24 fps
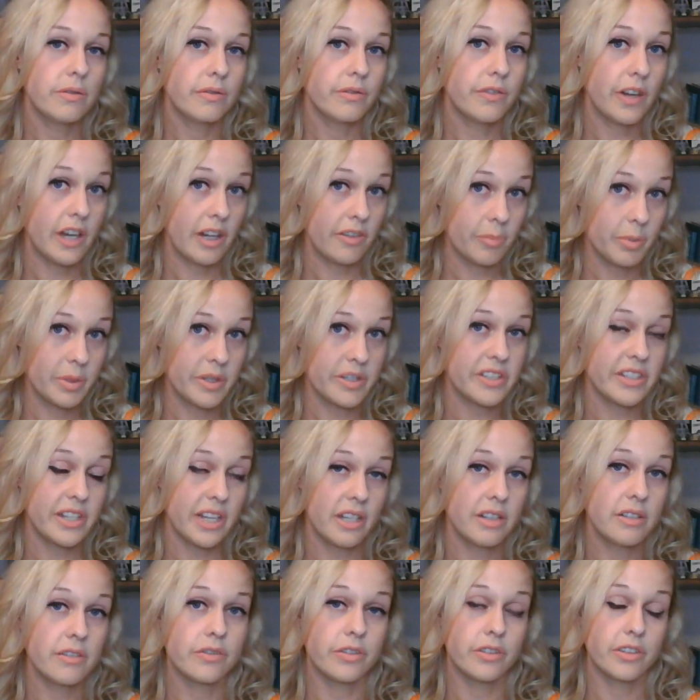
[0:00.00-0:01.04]

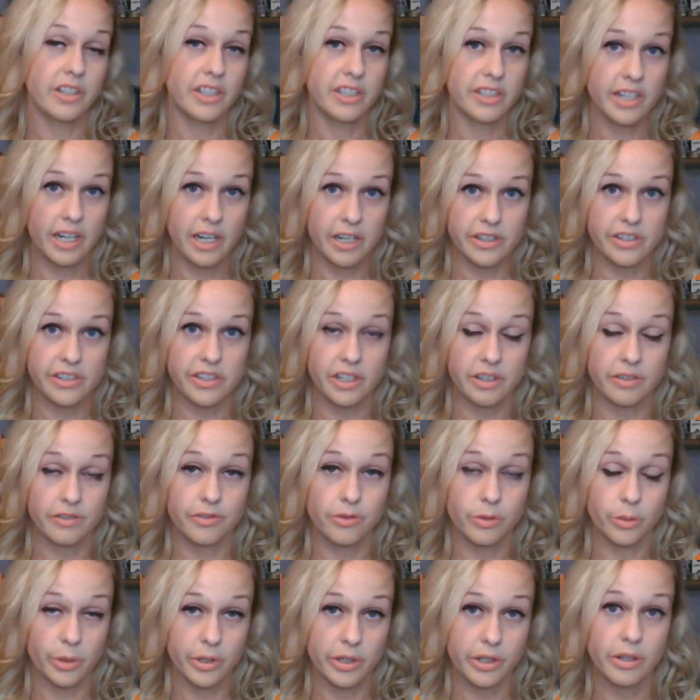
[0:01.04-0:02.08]
5% for the entire state of
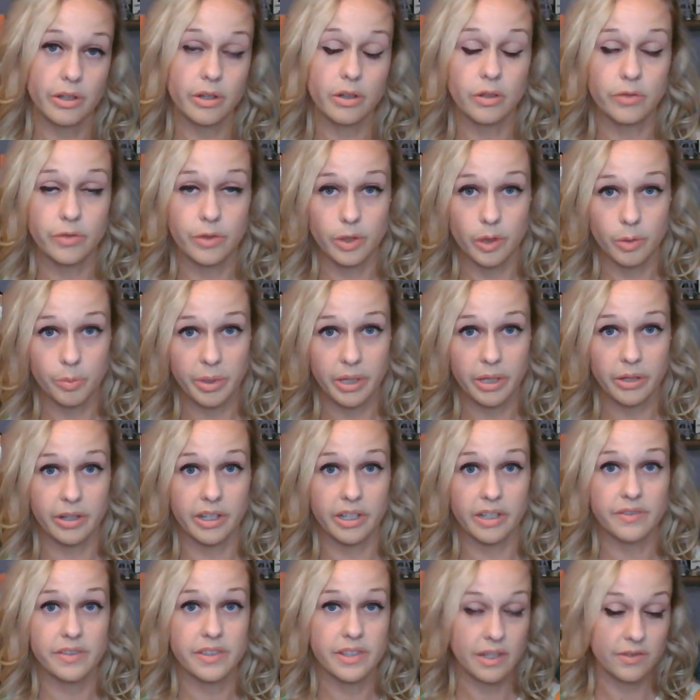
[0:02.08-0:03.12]
Florida over a
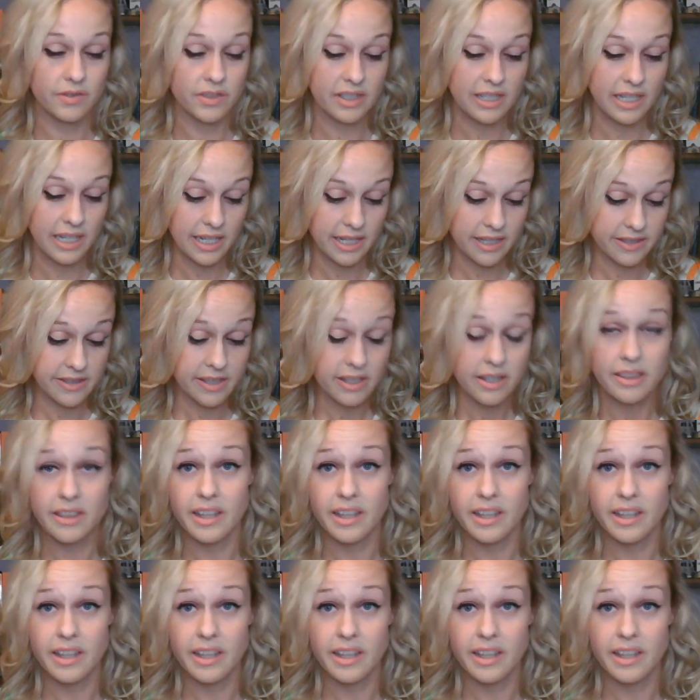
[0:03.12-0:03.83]
period of 7 days.